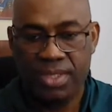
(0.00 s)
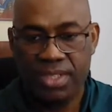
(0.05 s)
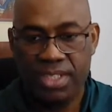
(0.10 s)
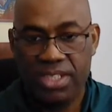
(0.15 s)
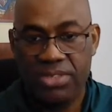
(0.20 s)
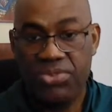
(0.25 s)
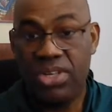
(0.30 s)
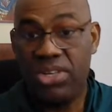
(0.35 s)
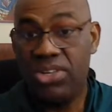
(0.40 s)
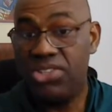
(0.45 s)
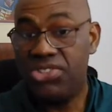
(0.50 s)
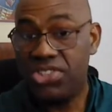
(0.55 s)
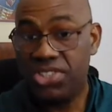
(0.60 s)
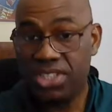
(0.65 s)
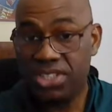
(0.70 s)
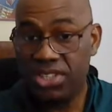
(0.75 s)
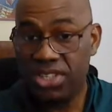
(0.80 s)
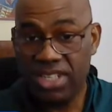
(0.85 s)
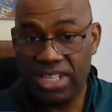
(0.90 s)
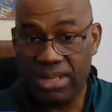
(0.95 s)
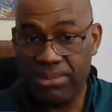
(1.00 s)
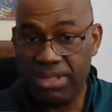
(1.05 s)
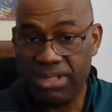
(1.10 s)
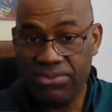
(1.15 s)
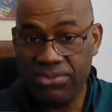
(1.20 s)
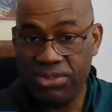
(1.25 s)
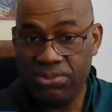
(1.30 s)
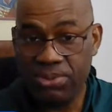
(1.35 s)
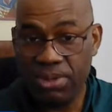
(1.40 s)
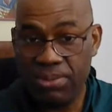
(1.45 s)
If you're not treating your diabetic
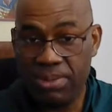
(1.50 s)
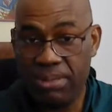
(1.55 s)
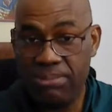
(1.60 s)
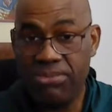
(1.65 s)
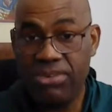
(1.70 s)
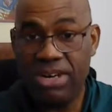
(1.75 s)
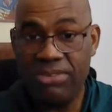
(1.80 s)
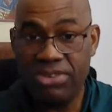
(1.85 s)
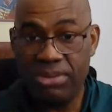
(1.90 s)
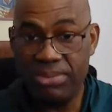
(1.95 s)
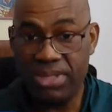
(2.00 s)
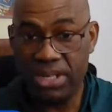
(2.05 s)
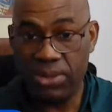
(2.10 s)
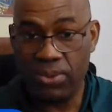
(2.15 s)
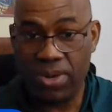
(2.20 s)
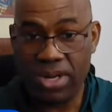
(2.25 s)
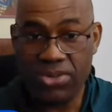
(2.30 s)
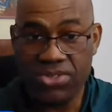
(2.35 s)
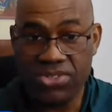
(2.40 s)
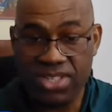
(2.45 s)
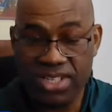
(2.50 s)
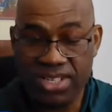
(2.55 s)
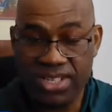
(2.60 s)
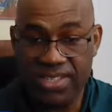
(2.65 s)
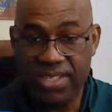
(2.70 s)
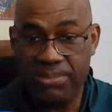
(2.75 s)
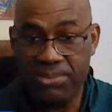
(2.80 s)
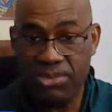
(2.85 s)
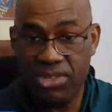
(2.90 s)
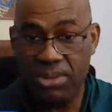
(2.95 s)
food problem right from day one, you see the
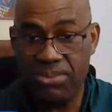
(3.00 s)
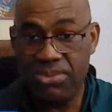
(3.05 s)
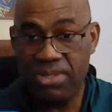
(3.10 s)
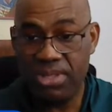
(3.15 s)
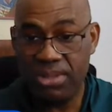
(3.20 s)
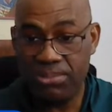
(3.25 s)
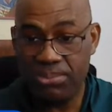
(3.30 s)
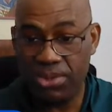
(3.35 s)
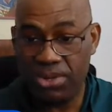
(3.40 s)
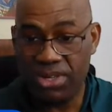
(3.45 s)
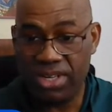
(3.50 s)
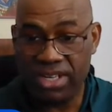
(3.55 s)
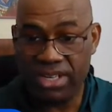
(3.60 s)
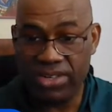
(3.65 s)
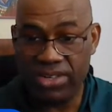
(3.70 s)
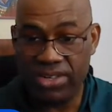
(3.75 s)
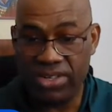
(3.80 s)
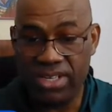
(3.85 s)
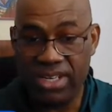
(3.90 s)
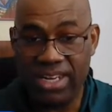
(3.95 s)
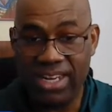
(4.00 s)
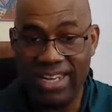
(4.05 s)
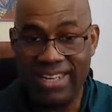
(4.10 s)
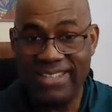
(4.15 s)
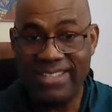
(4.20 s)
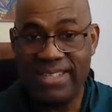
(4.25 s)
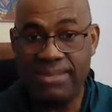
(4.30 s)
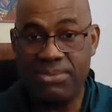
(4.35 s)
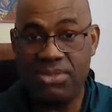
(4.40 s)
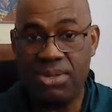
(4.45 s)
symptoms, early
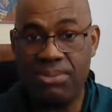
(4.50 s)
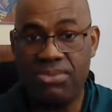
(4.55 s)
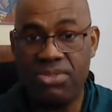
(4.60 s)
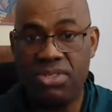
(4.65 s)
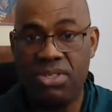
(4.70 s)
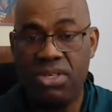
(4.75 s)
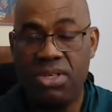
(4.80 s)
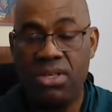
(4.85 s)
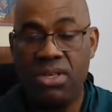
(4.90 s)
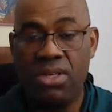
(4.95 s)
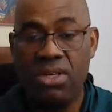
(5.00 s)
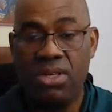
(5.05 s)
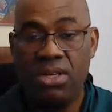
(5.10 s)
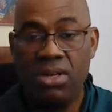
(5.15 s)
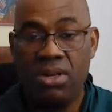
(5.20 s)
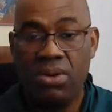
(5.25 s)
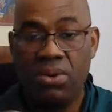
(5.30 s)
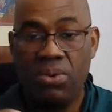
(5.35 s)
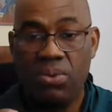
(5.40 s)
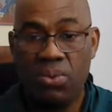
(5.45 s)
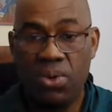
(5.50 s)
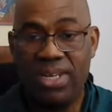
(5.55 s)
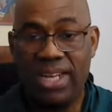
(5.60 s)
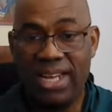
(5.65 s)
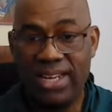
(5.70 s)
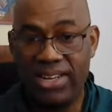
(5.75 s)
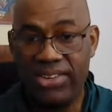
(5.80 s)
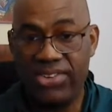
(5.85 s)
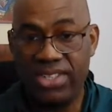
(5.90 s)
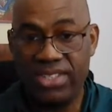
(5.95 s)
symptoms. What are
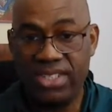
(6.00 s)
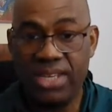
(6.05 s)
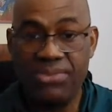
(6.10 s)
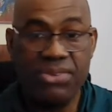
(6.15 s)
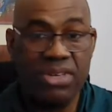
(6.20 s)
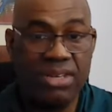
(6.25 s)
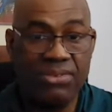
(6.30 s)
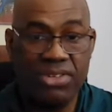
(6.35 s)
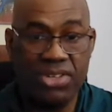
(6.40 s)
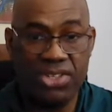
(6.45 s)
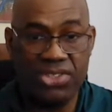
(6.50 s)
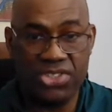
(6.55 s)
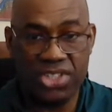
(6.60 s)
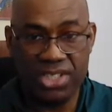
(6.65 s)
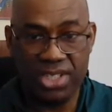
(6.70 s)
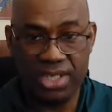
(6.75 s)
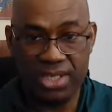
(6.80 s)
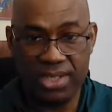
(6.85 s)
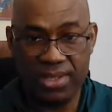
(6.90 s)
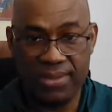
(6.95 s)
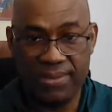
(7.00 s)
the risks if you leave it untreated?